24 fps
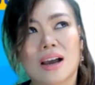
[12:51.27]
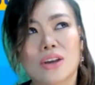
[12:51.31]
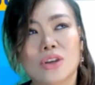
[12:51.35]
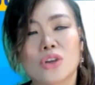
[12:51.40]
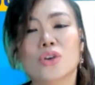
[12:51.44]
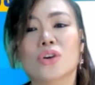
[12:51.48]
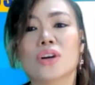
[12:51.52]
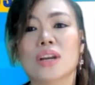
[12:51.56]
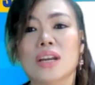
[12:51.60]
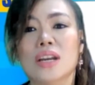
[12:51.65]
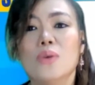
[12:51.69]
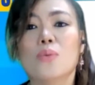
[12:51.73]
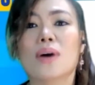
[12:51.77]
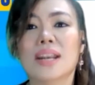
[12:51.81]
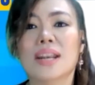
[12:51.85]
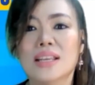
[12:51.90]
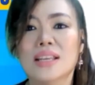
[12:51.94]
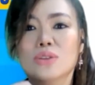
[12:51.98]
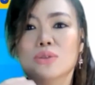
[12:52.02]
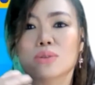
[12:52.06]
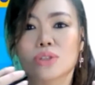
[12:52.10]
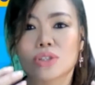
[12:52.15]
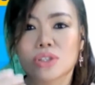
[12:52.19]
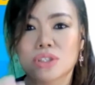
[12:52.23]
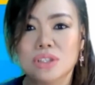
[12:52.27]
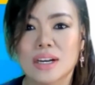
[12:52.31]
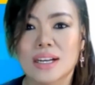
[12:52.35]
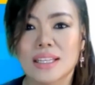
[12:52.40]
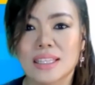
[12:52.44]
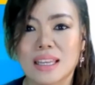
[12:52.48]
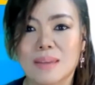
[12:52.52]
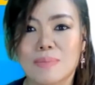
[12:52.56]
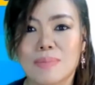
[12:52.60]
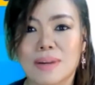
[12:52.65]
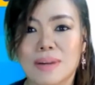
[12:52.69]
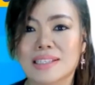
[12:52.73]
you really wanted to
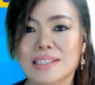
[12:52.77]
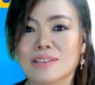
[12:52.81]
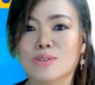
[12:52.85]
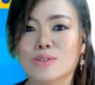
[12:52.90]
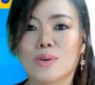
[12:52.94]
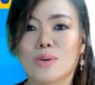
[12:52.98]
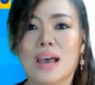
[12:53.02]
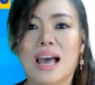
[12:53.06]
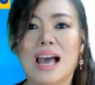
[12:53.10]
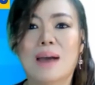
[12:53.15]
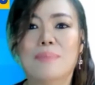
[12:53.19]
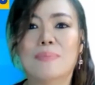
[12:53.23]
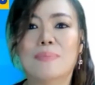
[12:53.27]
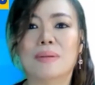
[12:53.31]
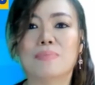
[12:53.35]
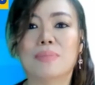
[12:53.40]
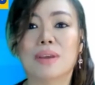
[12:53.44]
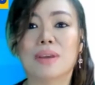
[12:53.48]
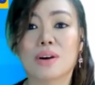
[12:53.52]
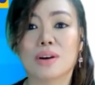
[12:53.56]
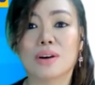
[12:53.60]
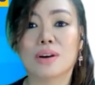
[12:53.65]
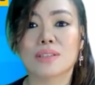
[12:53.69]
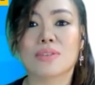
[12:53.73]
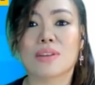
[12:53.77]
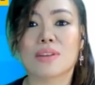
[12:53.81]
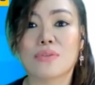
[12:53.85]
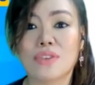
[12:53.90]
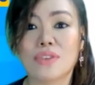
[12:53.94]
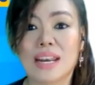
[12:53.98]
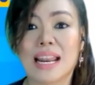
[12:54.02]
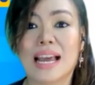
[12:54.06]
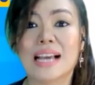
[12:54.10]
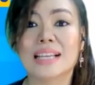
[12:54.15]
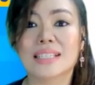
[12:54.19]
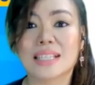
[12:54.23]
study, but it just so happened because of the
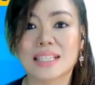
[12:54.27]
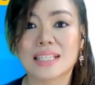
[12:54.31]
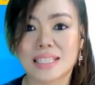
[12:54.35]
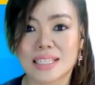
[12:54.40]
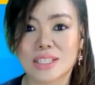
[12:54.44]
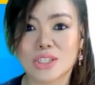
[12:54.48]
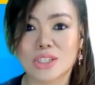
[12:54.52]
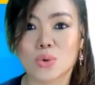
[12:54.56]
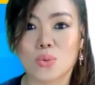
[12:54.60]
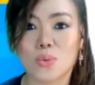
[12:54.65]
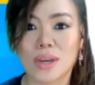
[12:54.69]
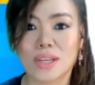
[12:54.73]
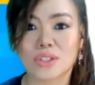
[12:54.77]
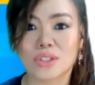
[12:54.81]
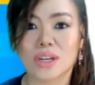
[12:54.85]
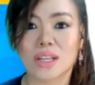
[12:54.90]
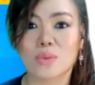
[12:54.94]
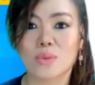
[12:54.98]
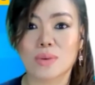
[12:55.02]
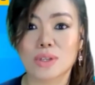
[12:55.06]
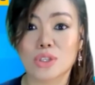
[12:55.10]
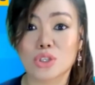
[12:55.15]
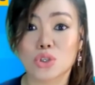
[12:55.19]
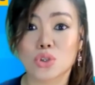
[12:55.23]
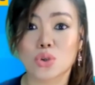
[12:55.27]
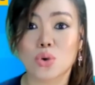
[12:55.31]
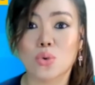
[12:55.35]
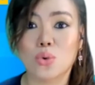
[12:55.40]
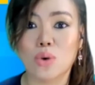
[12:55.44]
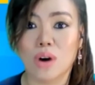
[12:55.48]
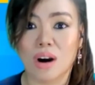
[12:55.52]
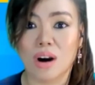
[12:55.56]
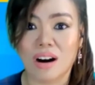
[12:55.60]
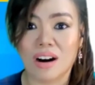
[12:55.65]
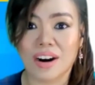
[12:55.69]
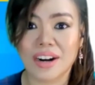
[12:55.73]
financial situation, it was
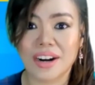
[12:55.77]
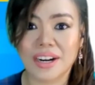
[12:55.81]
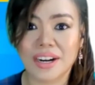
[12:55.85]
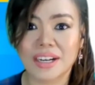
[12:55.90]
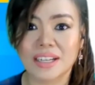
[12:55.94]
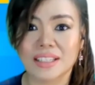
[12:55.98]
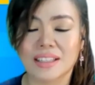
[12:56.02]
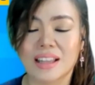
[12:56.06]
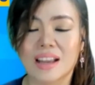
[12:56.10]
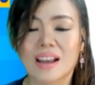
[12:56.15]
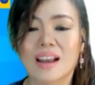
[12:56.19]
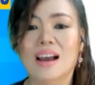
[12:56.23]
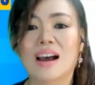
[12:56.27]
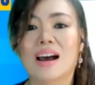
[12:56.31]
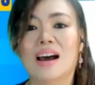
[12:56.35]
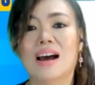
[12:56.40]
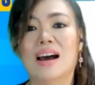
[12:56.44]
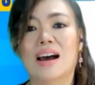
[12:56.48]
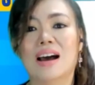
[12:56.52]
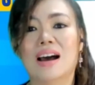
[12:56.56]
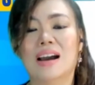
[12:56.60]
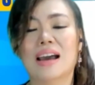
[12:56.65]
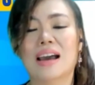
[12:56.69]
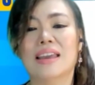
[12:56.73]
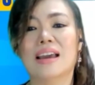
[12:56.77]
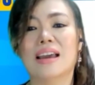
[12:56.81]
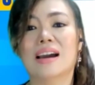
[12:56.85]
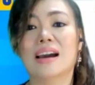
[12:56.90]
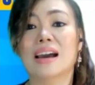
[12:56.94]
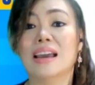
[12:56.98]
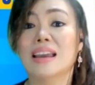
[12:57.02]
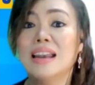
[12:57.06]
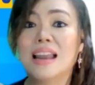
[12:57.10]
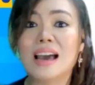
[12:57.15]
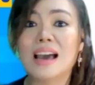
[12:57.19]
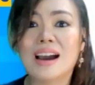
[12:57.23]
so hard. Kaya
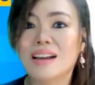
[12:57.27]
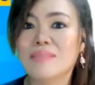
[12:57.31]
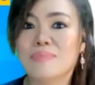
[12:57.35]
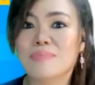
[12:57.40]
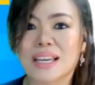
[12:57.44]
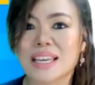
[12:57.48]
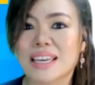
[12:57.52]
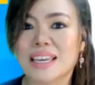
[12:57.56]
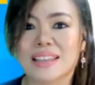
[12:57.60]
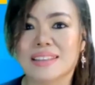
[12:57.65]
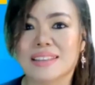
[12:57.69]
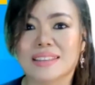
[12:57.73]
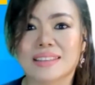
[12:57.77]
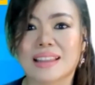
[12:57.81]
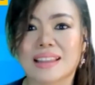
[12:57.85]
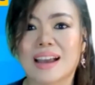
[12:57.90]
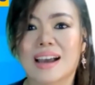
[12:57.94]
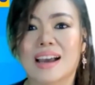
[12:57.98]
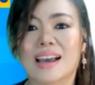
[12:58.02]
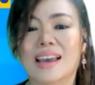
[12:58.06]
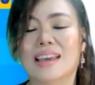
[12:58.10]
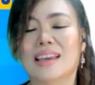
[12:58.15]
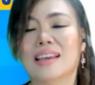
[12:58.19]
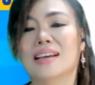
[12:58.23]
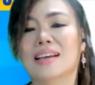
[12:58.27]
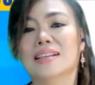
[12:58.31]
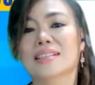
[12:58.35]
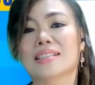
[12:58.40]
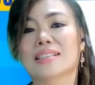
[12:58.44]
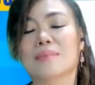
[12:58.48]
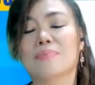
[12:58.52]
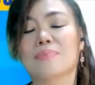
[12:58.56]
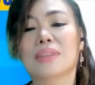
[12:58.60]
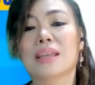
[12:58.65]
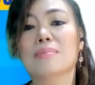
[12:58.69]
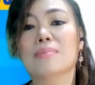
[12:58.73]
kailangan maghintay.
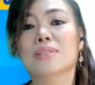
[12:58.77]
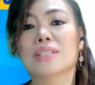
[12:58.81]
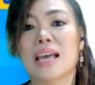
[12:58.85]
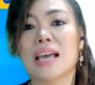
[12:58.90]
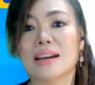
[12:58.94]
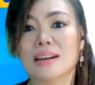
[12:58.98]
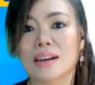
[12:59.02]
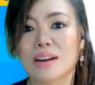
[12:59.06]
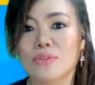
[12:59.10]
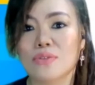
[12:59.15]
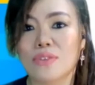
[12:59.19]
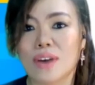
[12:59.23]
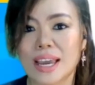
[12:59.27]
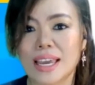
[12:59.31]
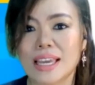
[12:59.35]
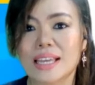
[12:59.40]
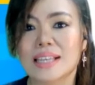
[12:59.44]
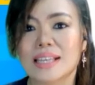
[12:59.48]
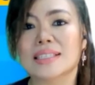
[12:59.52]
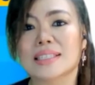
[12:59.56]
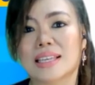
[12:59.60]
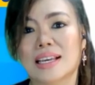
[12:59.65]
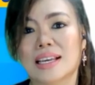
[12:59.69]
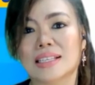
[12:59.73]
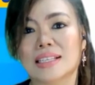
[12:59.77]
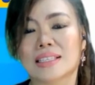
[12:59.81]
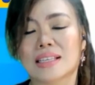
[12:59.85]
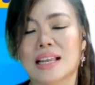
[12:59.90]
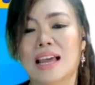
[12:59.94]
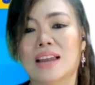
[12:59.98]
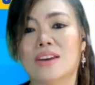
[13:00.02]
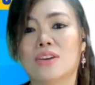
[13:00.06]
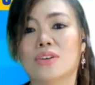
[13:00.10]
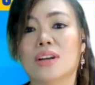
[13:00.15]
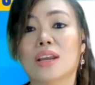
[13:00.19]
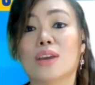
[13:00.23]
Sometimes sacrifices,
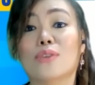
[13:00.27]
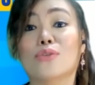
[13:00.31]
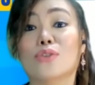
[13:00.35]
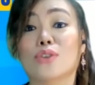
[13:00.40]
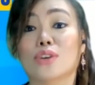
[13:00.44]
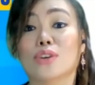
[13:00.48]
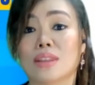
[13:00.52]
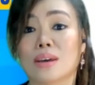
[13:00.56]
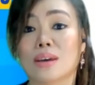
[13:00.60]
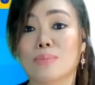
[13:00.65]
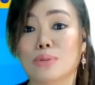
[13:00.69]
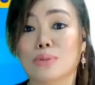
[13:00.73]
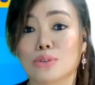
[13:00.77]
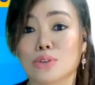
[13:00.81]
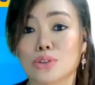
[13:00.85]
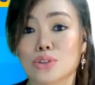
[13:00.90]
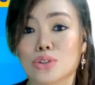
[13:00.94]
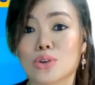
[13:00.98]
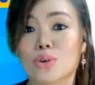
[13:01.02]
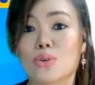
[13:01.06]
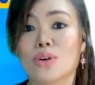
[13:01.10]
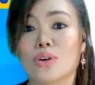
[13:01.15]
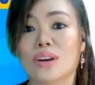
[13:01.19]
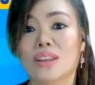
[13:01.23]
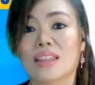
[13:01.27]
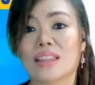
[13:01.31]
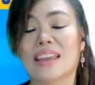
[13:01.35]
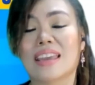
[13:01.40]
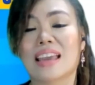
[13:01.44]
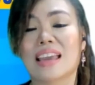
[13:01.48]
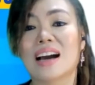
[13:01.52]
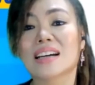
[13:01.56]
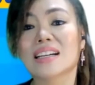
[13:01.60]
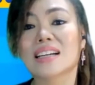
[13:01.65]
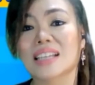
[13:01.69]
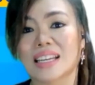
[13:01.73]
lalo na if you're the bunso or the
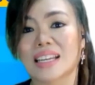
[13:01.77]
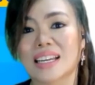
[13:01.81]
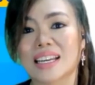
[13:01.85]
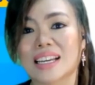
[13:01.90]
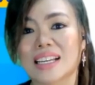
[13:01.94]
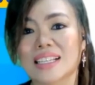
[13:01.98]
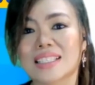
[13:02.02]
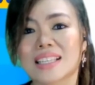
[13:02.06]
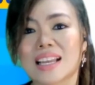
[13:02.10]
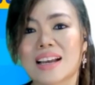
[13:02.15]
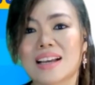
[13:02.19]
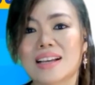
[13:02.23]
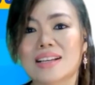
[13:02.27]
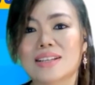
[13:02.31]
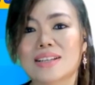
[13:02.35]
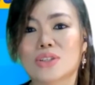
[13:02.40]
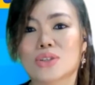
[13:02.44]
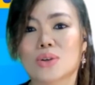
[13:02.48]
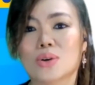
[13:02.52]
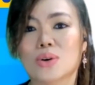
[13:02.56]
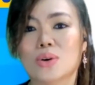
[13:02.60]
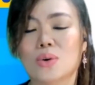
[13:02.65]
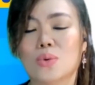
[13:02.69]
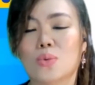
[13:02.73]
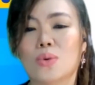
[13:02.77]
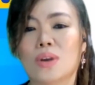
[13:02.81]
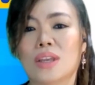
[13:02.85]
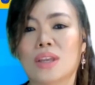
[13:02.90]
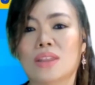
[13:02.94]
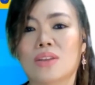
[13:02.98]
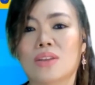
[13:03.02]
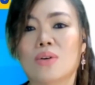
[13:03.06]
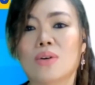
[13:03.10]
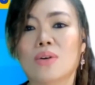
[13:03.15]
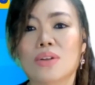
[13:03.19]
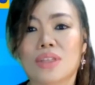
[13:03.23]
youngest. So
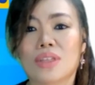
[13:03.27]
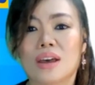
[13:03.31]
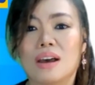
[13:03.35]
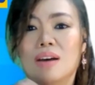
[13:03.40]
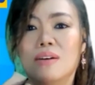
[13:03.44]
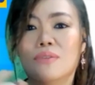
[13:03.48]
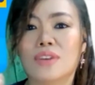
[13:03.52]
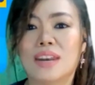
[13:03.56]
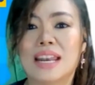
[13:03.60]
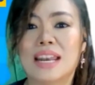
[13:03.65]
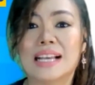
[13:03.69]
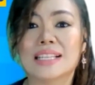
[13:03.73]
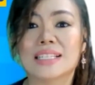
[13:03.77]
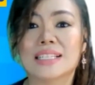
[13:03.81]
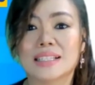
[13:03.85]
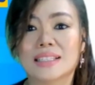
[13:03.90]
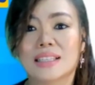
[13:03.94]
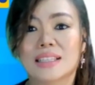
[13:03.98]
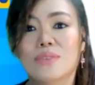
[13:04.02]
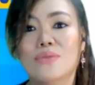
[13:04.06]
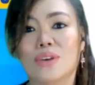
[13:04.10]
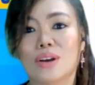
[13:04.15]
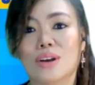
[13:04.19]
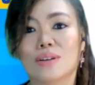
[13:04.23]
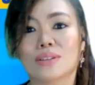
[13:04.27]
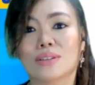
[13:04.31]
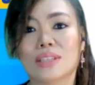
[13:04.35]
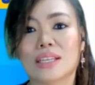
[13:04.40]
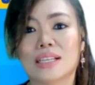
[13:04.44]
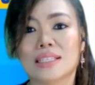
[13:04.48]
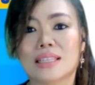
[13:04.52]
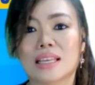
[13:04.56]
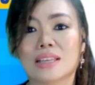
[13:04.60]
with all the financial difficulties